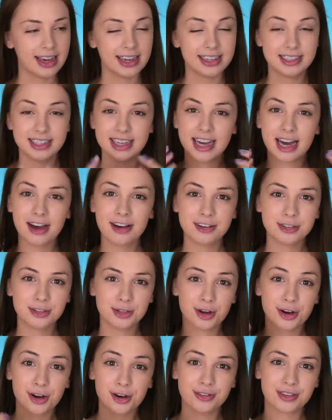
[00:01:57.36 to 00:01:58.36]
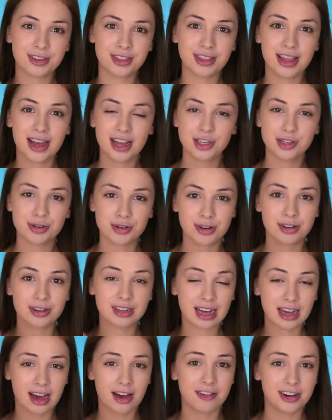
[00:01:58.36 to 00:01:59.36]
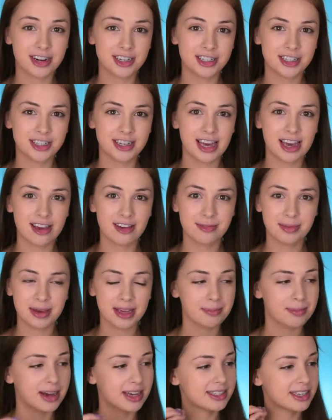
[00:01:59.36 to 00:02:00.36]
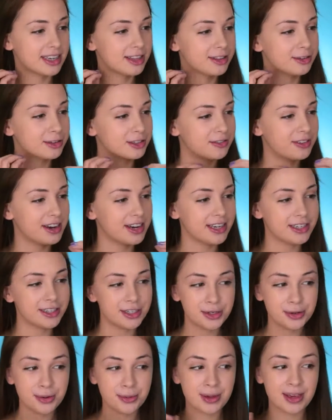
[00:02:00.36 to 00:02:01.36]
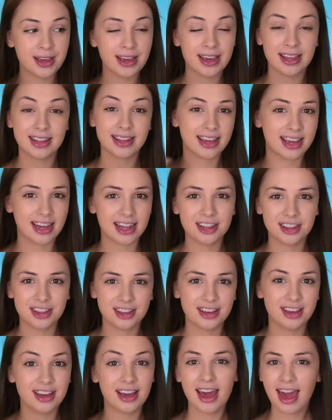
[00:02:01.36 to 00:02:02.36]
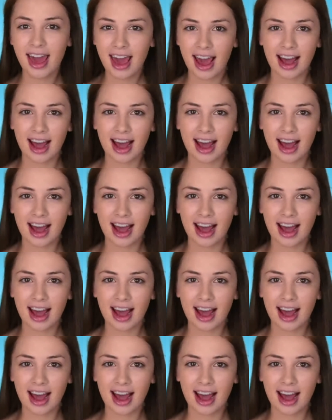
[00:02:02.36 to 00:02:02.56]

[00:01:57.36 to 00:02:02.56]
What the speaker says: And see how soft, natural coverage it gave me. My skin looks very dewy and healthy.